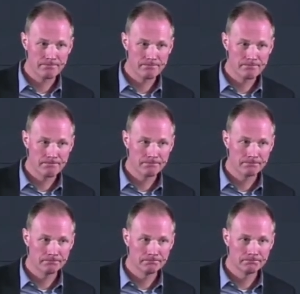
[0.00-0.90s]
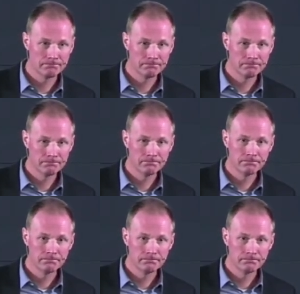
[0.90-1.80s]

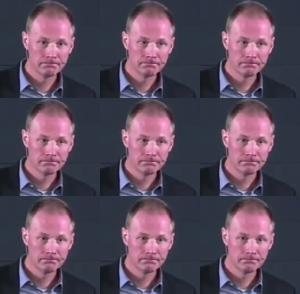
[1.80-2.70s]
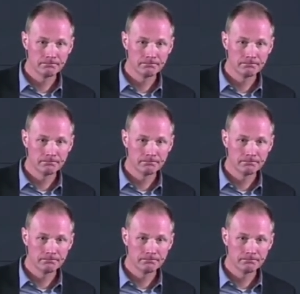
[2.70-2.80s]
(no one is talking)